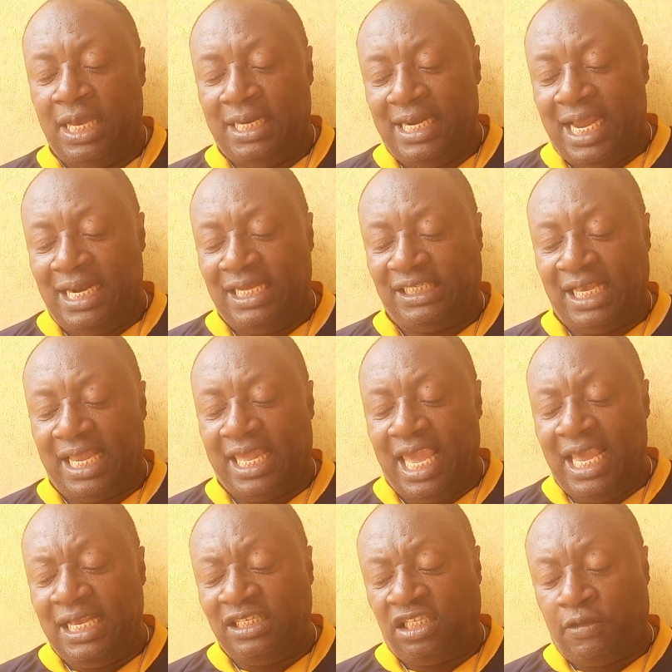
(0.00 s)
Then it's
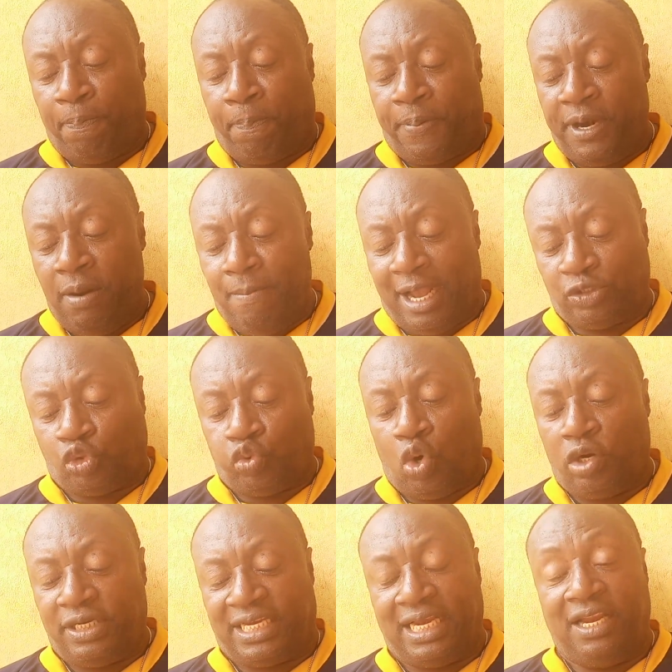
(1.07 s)
against
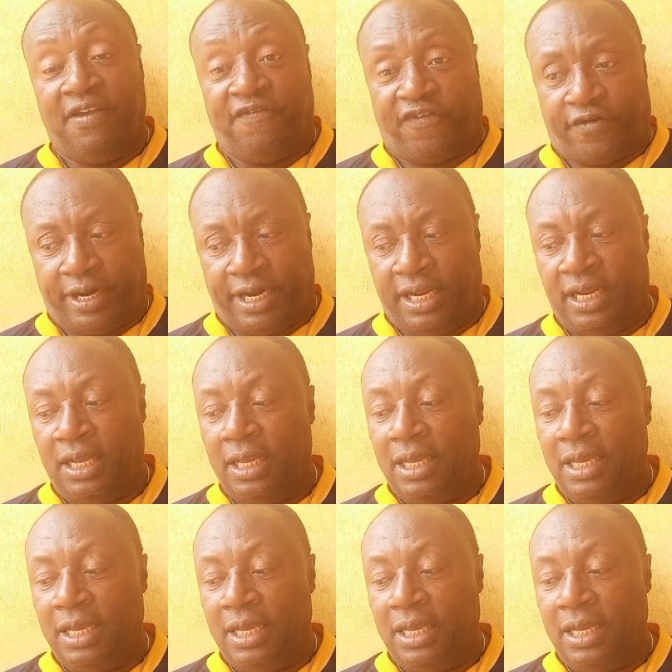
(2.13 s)
premature delivery.